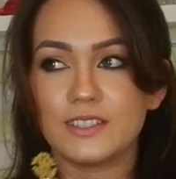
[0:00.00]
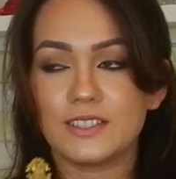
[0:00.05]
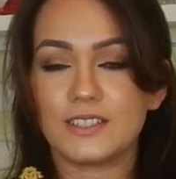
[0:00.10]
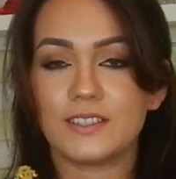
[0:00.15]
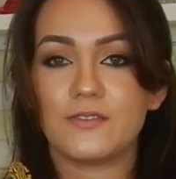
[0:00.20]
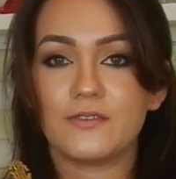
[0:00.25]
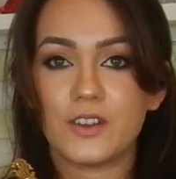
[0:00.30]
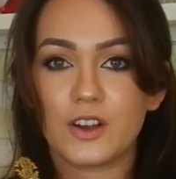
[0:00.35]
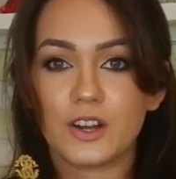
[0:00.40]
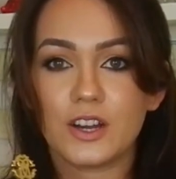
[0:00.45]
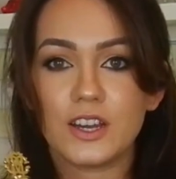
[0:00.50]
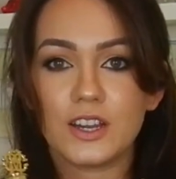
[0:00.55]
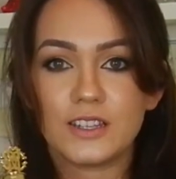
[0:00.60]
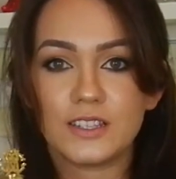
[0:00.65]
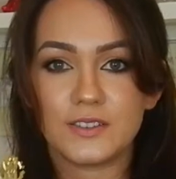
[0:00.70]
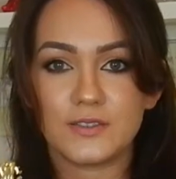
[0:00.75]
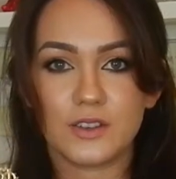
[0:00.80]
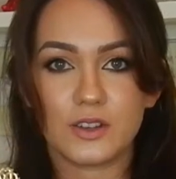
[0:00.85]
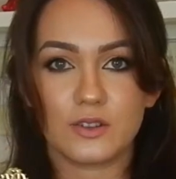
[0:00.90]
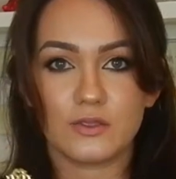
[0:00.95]
it's a very
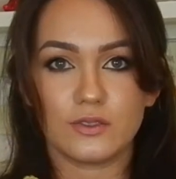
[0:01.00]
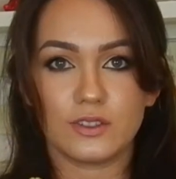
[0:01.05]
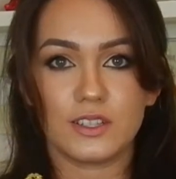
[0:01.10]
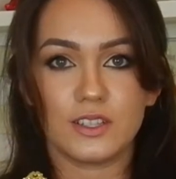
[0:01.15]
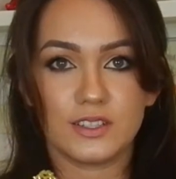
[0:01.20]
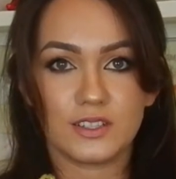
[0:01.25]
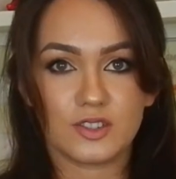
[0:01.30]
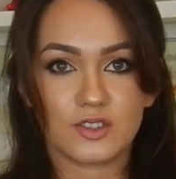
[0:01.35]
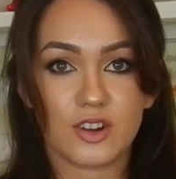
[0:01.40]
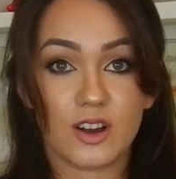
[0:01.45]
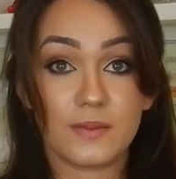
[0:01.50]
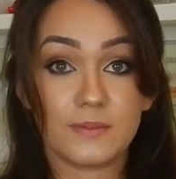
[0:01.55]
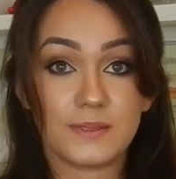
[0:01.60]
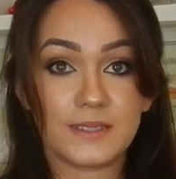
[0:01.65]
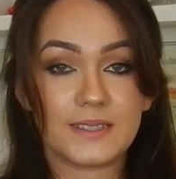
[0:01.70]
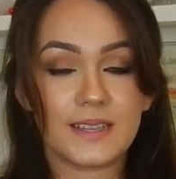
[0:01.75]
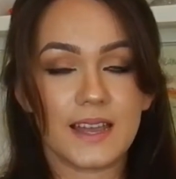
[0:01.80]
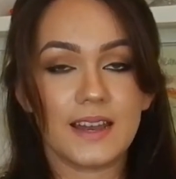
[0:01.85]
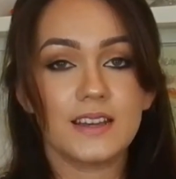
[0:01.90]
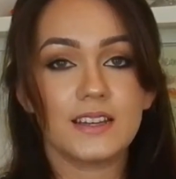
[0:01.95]
difficult to describe
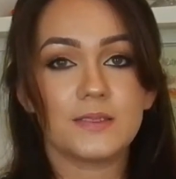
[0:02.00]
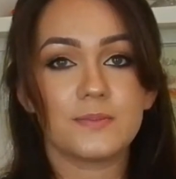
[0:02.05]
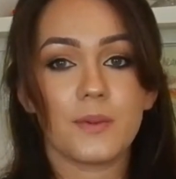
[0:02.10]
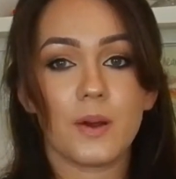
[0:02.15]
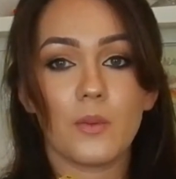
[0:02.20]
scent.